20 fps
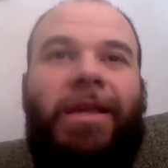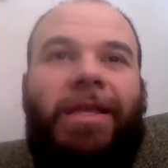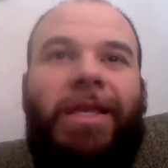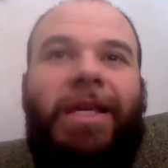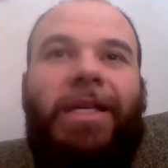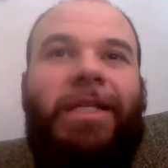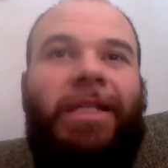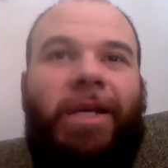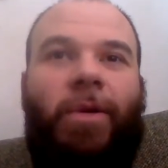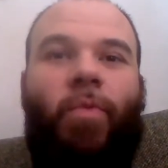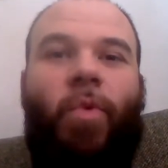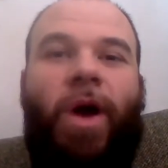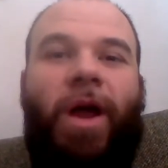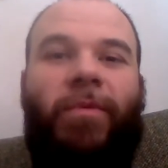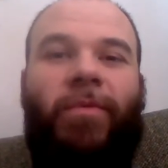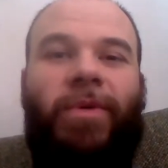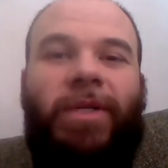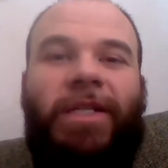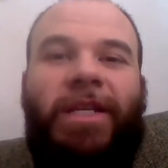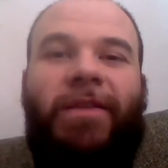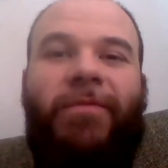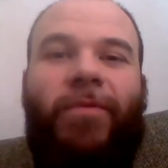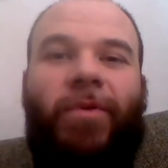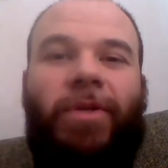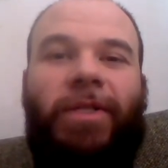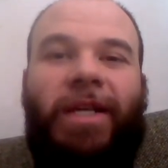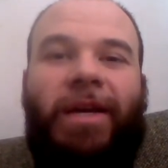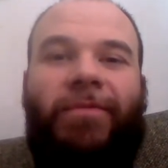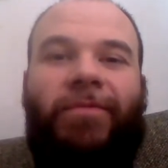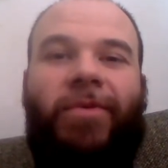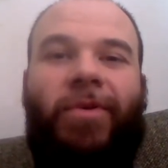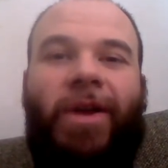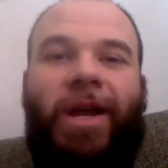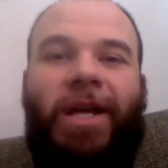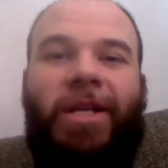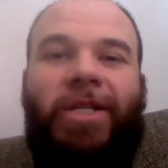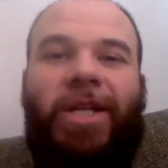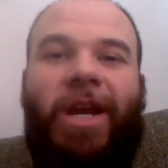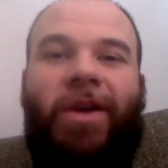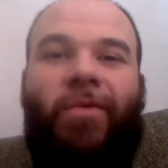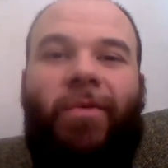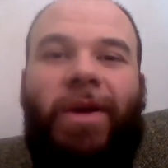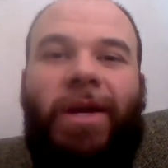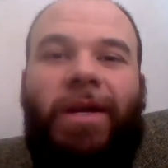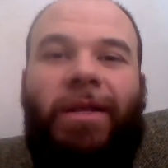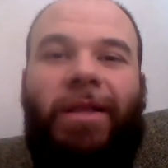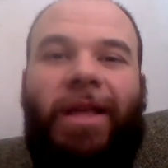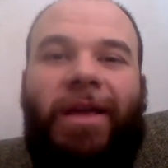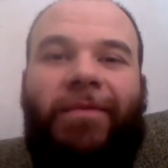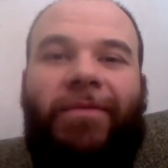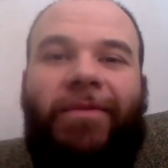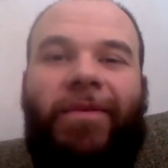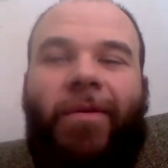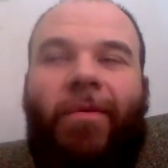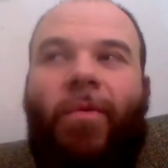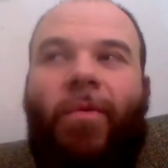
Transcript: decent wide receivers after AJ Green left.